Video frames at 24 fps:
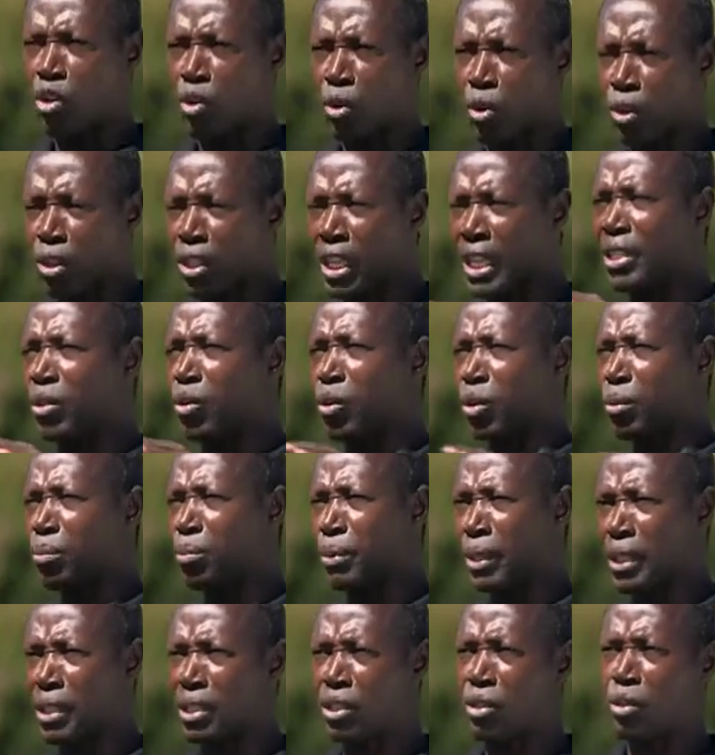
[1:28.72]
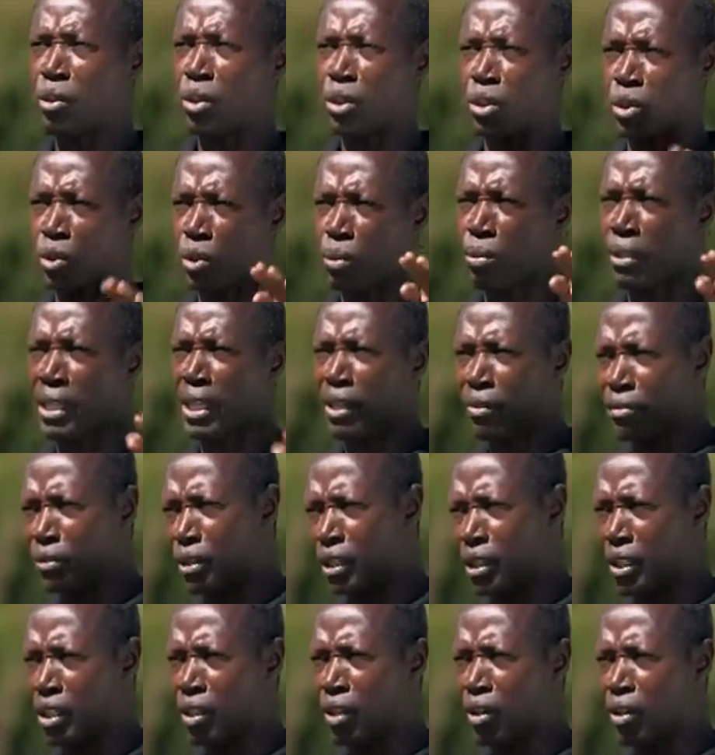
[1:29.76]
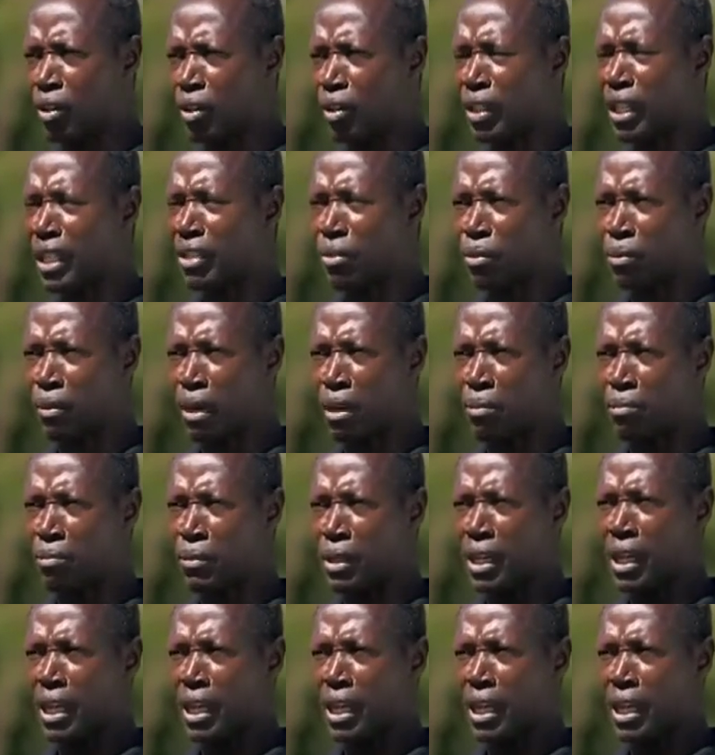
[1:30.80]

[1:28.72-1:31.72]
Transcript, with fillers: all that crop residues should be left on the farm.